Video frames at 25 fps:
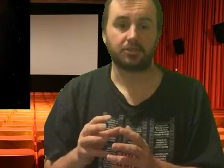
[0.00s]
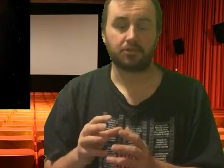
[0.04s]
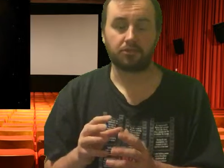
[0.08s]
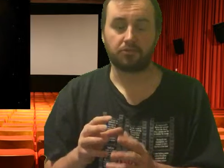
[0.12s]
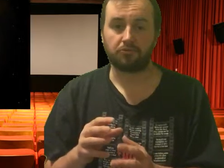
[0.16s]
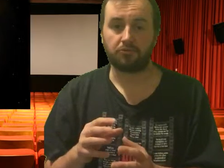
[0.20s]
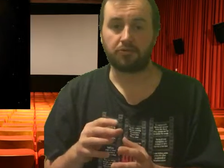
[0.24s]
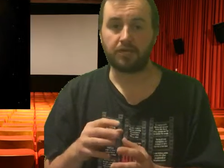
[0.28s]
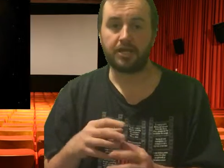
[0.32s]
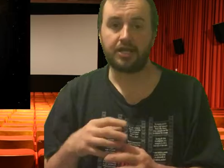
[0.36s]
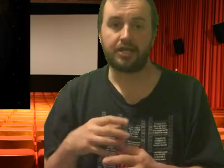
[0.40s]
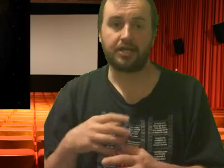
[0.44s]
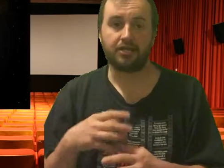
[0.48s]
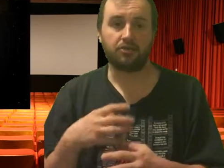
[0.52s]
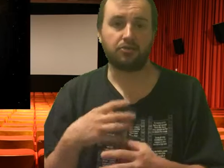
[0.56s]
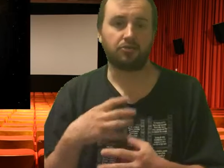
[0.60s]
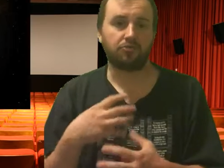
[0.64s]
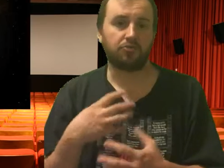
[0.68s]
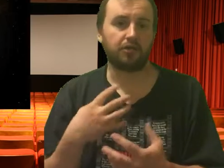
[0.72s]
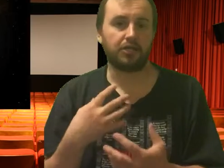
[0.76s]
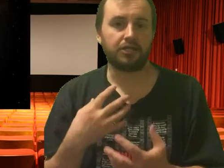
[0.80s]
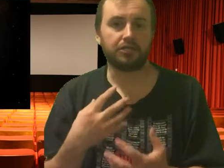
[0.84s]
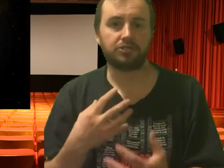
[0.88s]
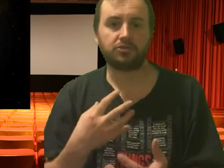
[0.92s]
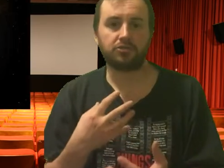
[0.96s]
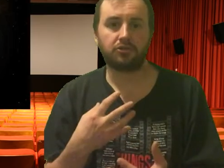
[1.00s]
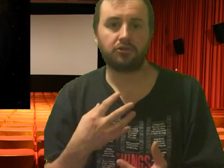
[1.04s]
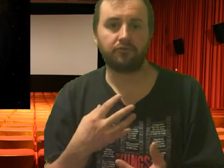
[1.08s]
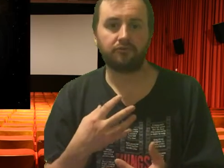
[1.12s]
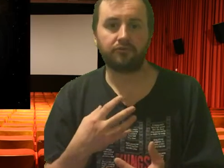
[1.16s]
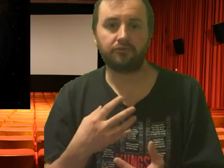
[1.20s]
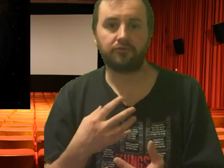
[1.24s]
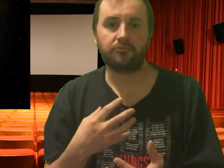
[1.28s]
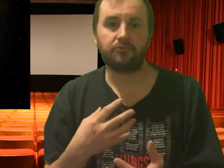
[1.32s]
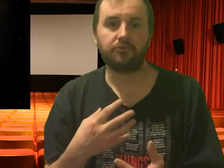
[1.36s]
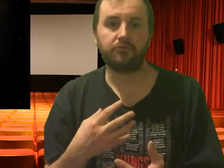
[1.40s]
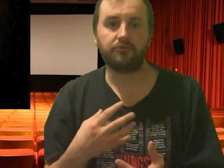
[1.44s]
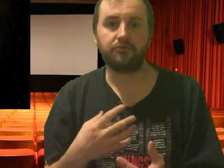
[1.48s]
to create
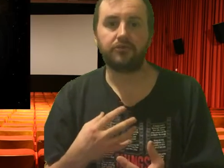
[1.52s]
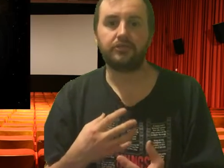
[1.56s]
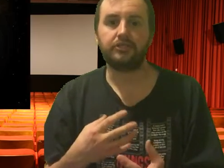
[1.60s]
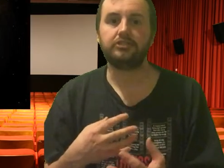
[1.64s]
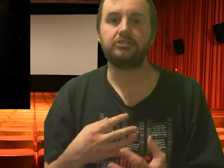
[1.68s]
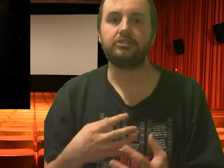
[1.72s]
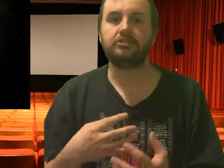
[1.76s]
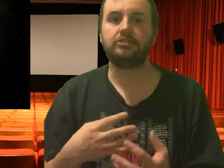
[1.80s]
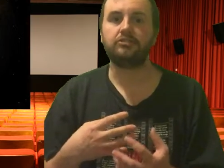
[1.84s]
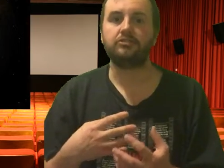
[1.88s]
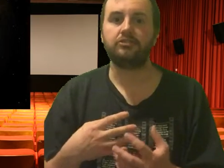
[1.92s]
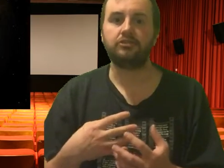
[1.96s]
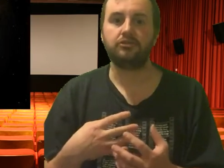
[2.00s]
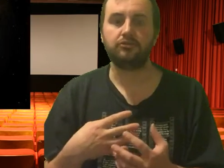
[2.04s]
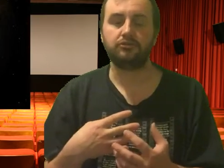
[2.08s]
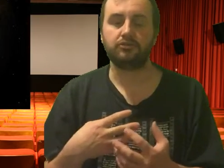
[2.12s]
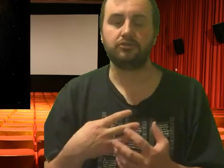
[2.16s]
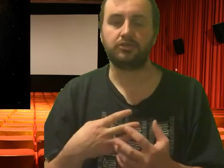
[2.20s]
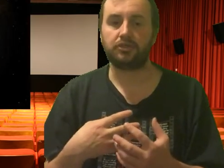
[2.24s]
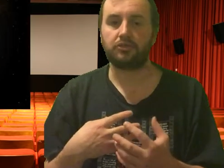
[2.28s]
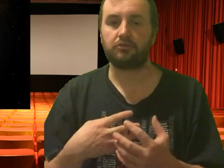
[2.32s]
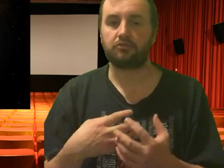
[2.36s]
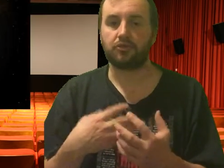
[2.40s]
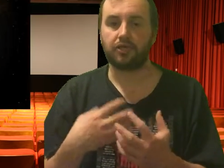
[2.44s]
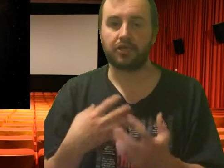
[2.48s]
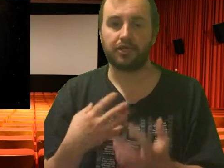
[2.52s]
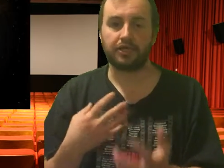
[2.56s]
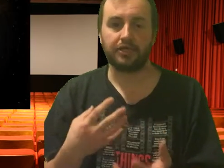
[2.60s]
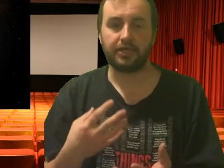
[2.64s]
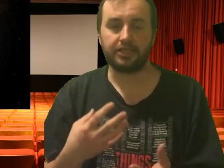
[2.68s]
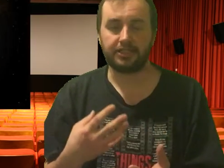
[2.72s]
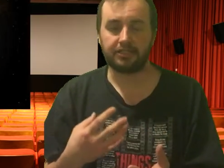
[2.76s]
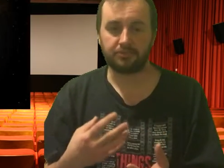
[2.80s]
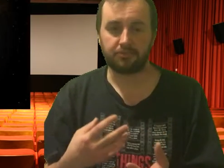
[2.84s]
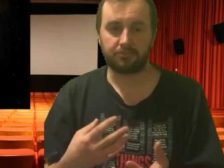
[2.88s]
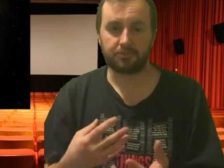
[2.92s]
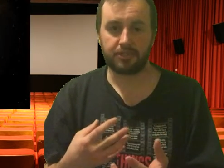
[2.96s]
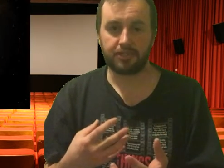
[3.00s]
crossover movies using
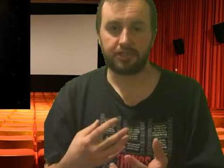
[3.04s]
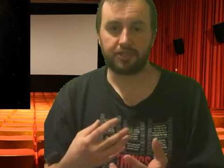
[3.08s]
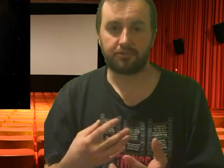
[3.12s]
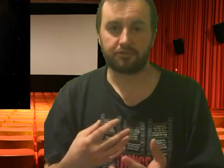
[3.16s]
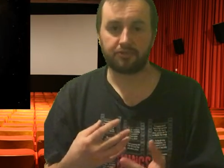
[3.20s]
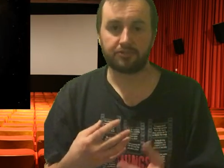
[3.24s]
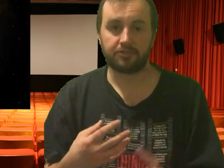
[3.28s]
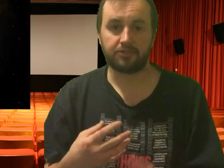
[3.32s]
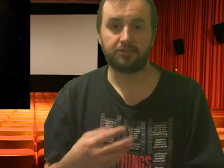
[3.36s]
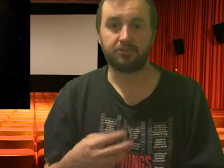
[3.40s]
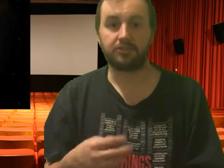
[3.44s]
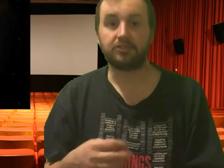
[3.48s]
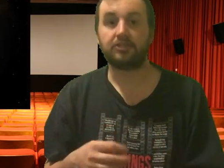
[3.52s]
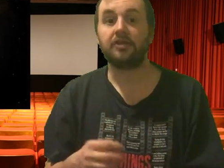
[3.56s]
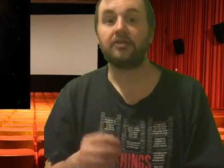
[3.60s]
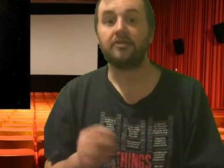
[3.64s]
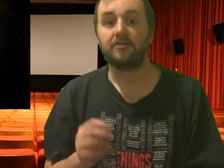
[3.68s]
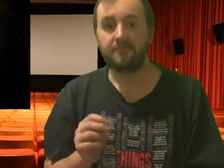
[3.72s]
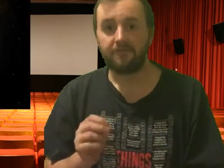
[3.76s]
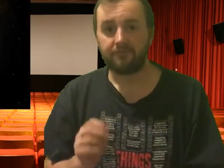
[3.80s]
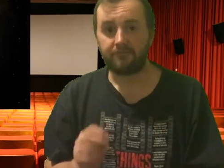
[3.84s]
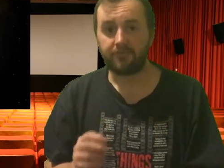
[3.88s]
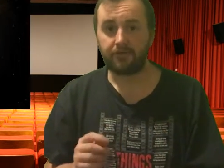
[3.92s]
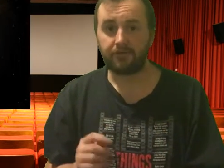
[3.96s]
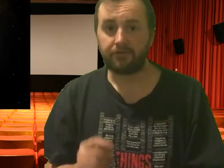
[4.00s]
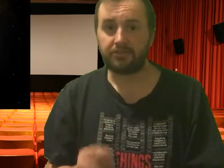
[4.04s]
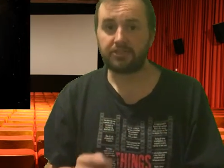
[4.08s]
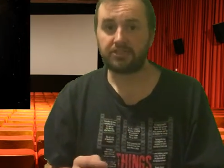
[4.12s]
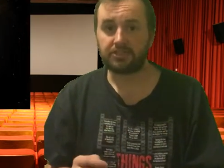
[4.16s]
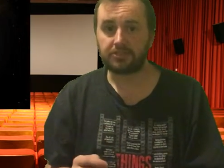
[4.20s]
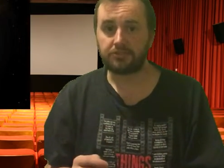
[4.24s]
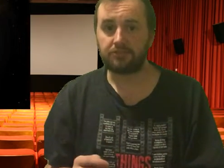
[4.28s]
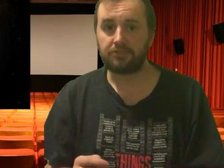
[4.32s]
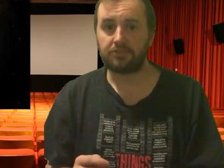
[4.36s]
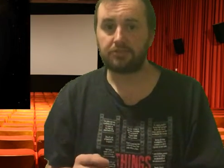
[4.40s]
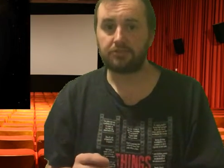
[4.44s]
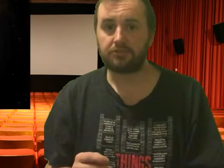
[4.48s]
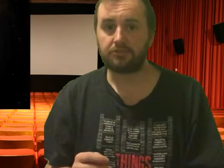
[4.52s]
recognizable characters very
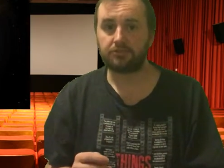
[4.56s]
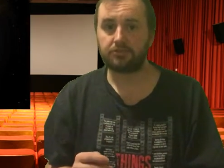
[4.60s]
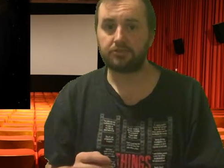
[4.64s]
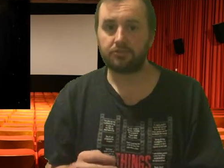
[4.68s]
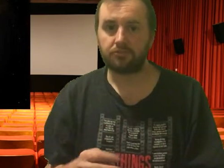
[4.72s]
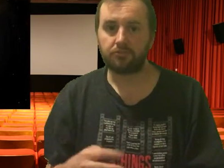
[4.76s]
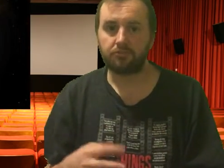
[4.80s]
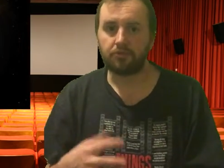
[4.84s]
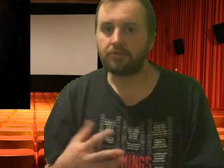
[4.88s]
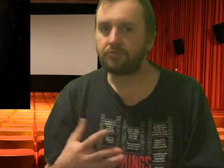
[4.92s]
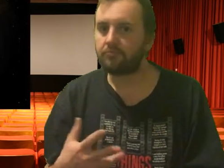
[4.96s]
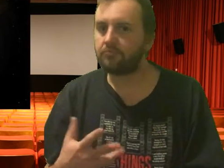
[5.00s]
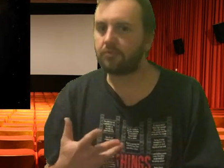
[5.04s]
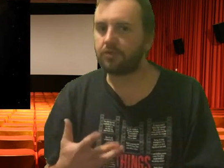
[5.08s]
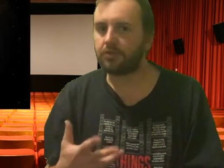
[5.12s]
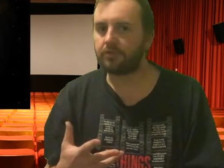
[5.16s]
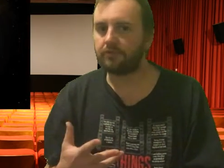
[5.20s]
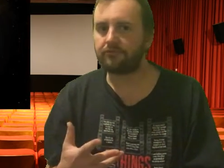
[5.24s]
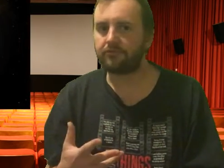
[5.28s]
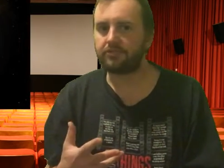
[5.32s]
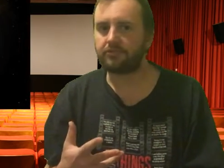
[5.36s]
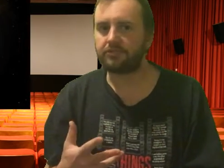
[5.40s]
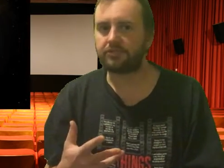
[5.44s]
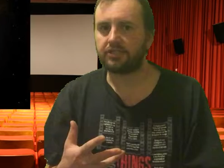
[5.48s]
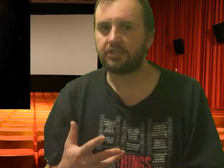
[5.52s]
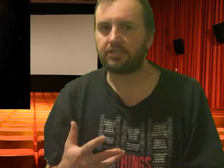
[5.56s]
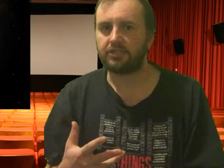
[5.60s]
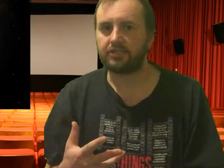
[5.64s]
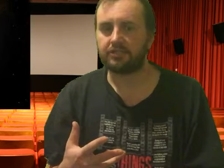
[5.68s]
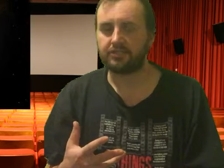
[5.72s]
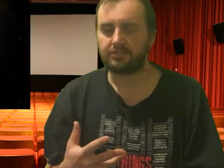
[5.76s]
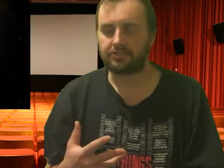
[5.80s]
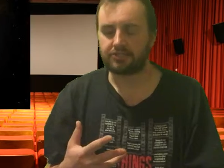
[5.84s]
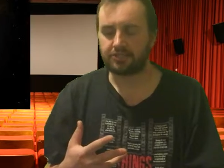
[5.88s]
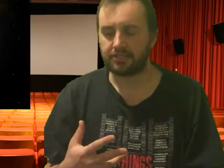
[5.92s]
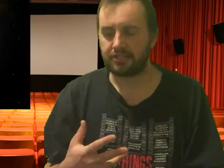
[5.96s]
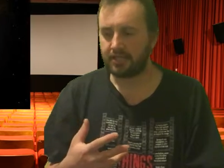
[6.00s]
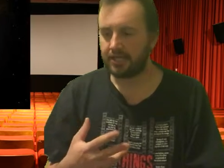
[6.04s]
similar to what Marvel
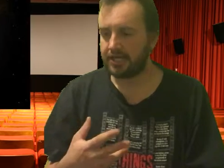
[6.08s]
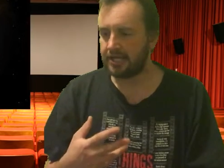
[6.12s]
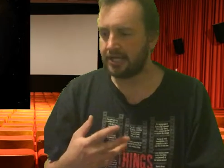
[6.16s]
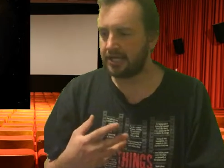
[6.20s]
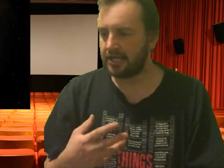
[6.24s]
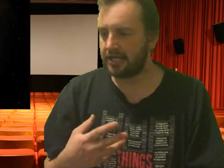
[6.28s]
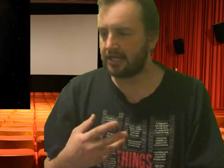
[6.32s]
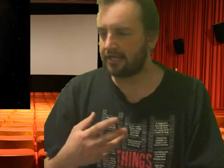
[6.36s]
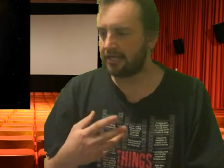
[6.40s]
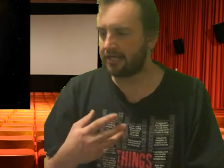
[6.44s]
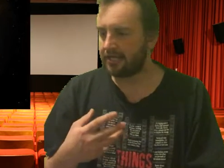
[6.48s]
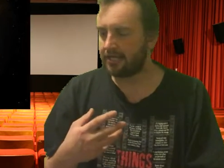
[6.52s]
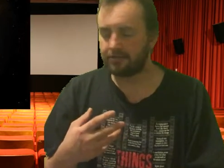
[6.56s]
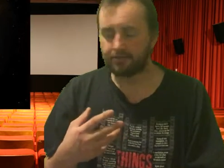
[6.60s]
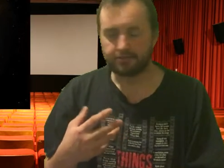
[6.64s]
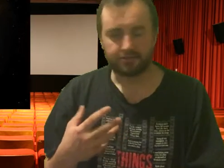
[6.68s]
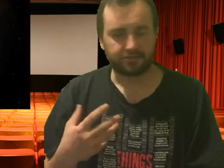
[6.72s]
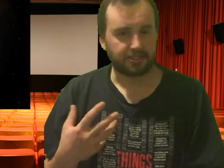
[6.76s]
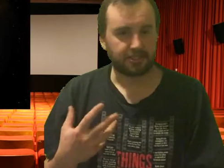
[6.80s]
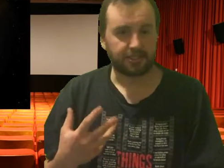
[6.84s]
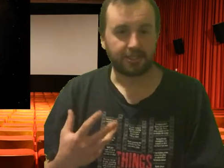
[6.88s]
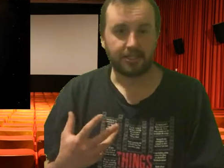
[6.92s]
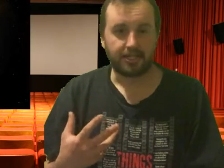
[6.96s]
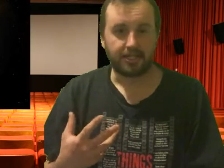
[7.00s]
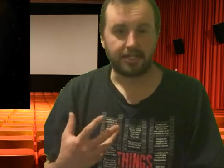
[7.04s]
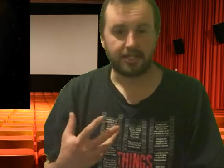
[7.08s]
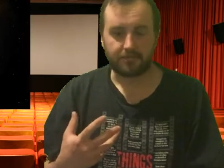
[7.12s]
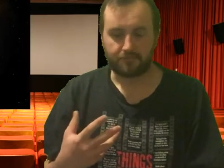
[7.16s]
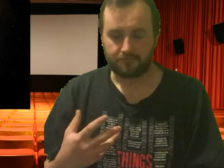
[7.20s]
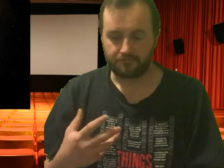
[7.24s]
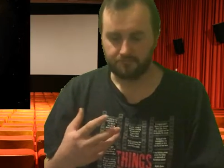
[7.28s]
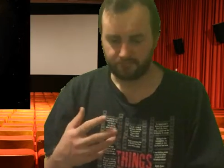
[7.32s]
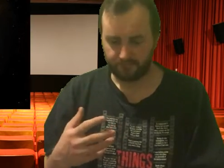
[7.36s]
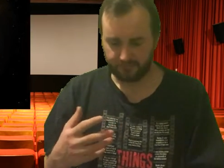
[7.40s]
does. Here's the thing.